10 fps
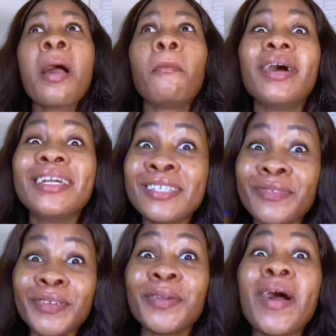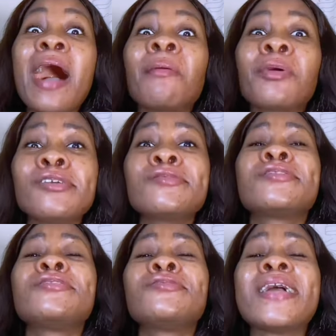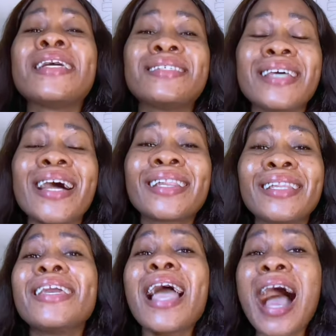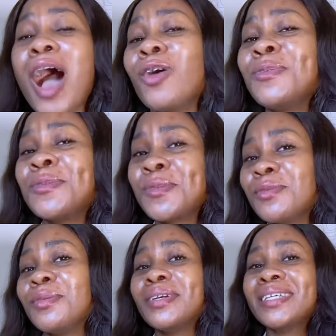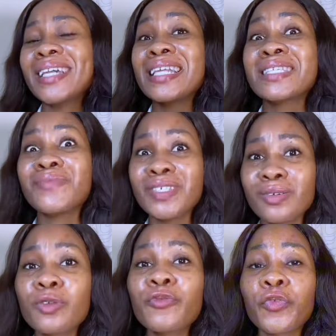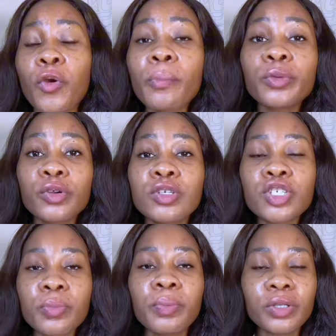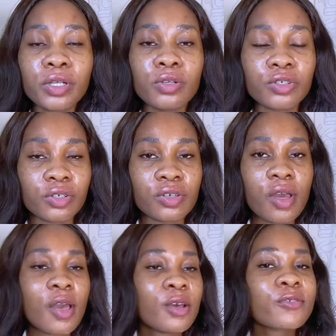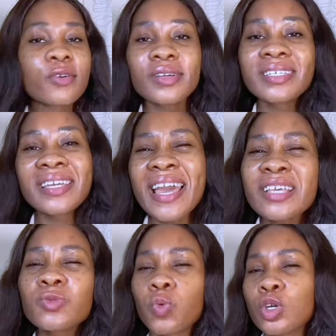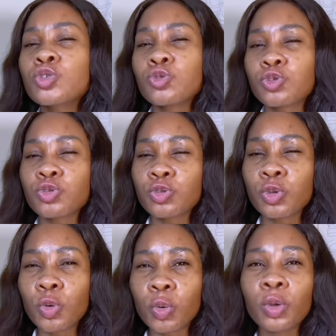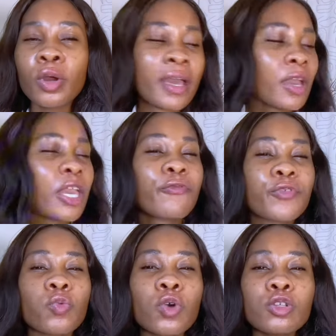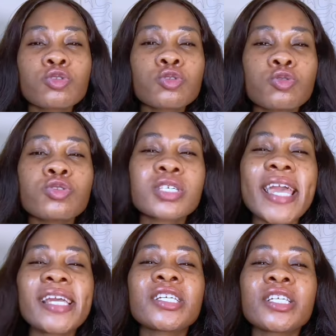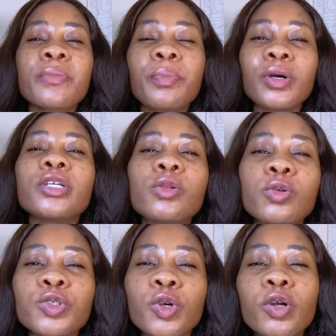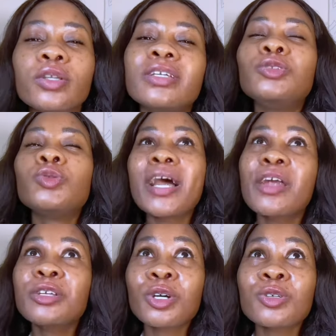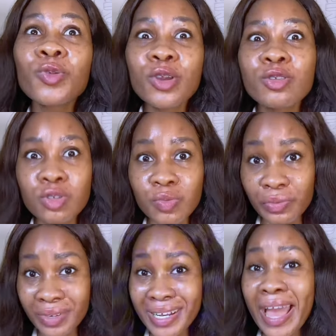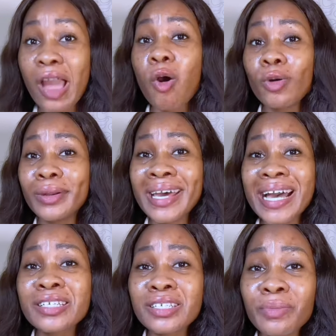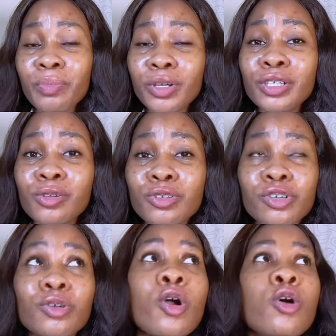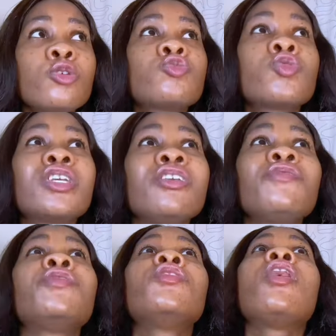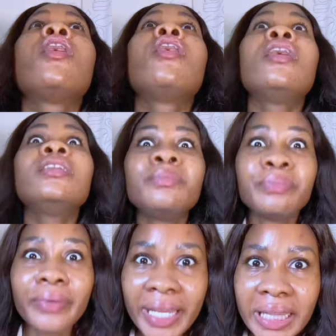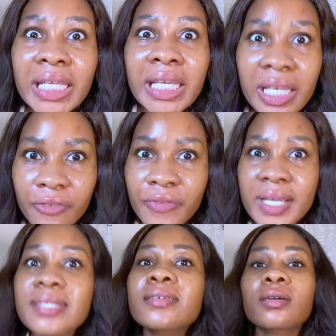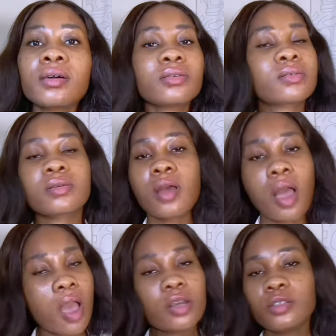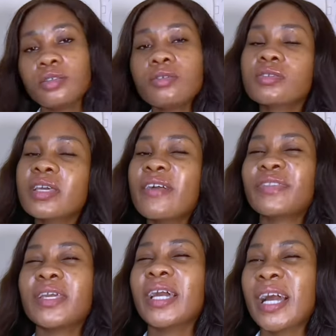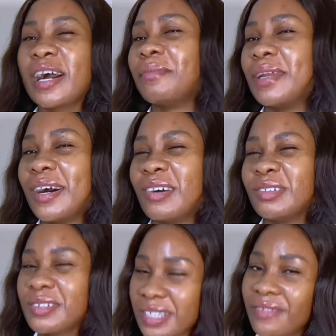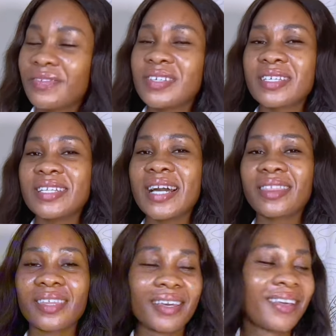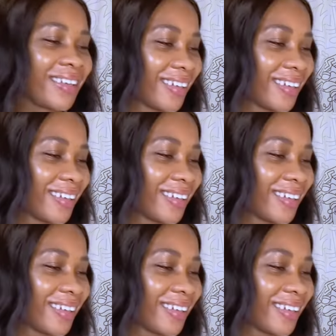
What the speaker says: But in this video, I'm going to teach you exactly how to get results from your cheap body lotion. So here is what you should know. If you want to use a cheap body lotion, you are not just going to rely on that cheap body lotion to give you all the brightening effects, because you say think calm now, you say reason that thing.